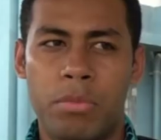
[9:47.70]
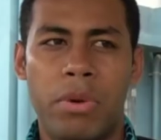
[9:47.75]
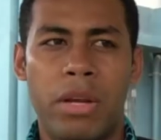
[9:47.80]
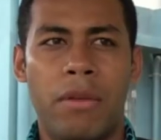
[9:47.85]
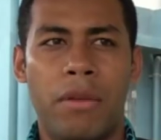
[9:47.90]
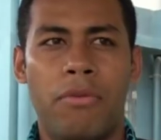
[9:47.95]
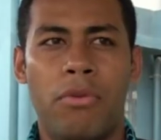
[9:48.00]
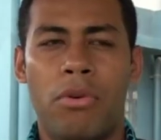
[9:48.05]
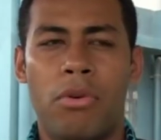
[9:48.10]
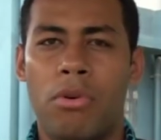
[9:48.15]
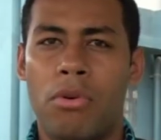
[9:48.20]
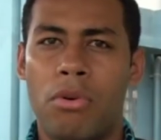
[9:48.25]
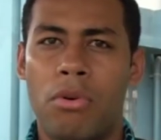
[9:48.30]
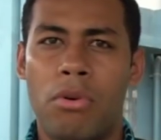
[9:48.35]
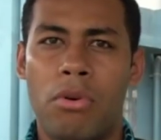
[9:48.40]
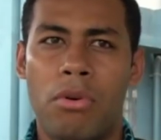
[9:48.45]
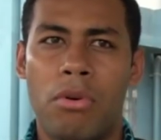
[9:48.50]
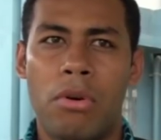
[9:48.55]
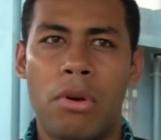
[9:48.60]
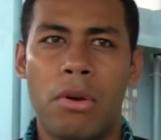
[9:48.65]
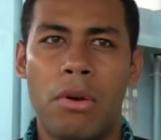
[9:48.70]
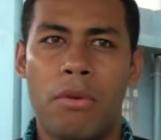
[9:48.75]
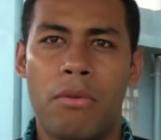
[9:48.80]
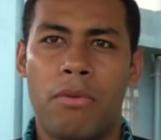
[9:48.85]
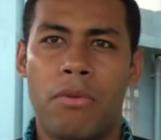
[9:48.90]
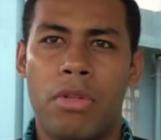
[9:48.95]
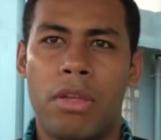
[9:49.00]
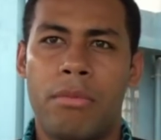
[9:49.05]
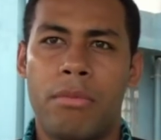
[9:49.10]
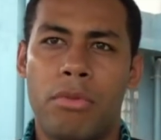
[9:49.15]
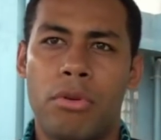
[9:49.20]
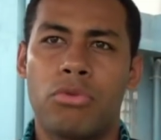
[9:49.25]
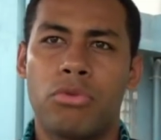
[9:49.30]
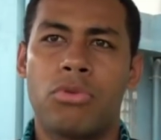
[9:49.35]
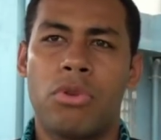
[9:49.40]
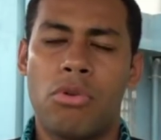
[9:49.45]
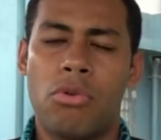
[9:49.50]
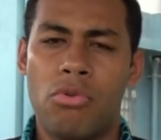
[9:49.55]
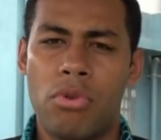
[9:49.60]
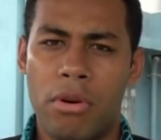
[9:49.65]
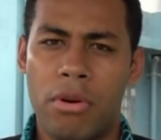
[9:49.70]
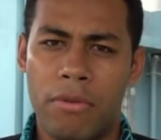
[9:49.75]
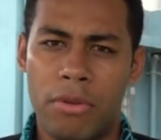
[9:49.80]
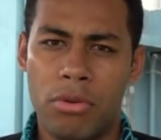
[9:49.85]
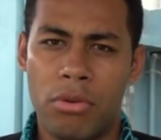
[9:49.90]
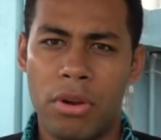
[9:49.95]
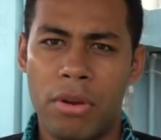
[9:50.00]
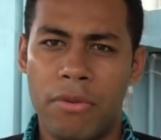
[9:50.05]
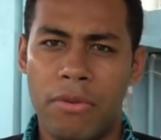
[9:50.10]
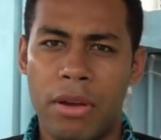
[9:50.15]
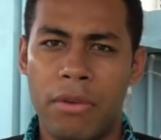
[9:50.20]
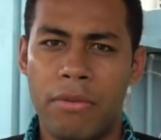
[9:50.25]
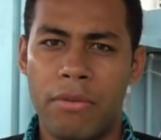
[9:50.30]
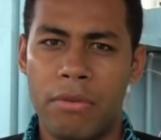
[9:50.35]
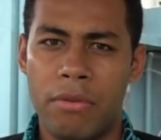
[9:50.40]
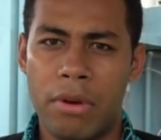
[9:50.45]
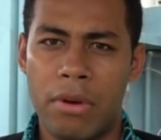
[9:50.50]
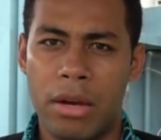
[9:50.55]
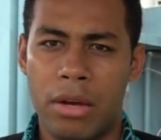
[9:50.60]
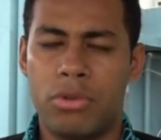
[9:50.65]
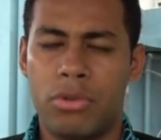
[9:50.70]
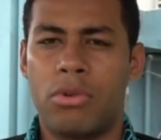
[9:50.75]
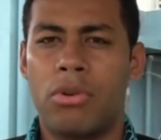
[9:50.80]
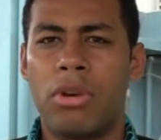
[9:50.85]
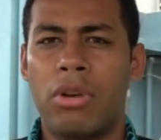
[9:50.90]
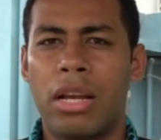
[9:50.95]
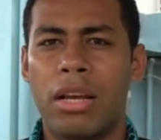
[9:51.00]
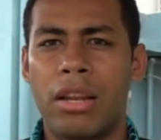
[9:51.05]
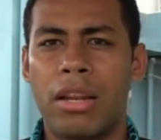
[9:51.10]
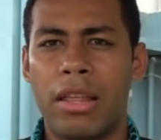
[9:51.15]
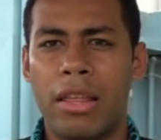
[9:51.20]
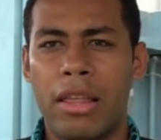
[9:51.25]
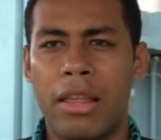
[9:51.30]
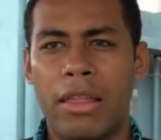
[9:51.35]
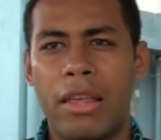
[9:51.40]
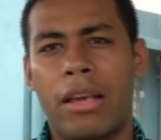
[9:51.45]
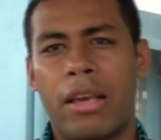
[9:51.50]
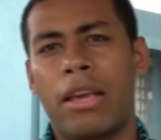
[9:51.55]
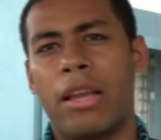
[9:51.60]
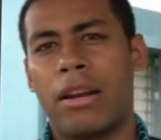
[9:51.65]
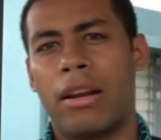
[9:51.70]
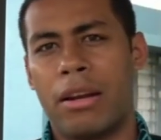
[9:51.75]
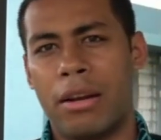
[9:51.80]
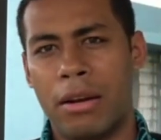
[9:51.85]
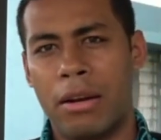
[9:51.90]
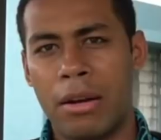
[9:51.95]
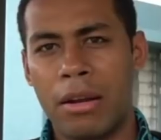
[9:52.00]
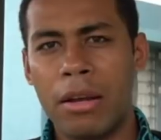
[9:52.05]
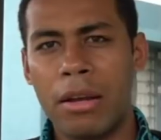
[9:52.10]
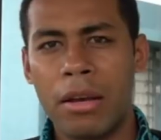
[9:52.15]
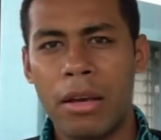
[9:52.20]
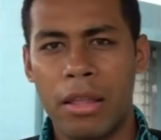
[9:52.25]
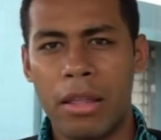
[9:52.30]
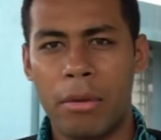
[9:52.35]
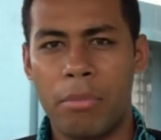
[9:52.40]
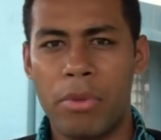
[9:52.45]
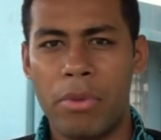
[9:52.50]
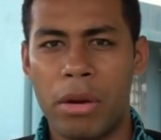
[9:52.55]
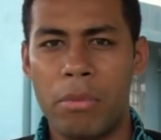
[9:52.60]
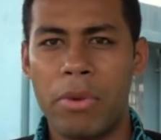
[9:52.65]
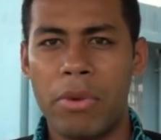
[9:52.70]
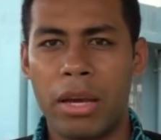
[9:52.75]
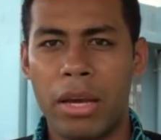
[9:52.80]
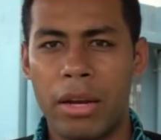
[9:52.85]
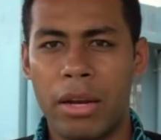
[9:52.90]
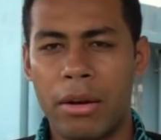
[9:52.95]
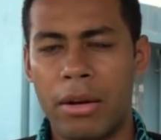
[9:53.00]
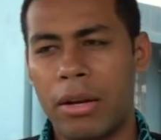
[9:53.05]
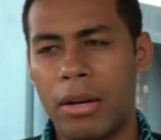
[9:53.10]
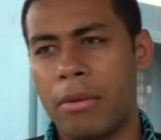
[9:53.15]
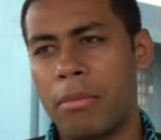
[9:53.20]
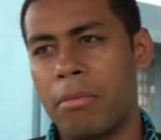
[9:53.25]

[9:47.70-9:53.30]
It's better for them, those who are over 25, I strongly agree that they can, PRB can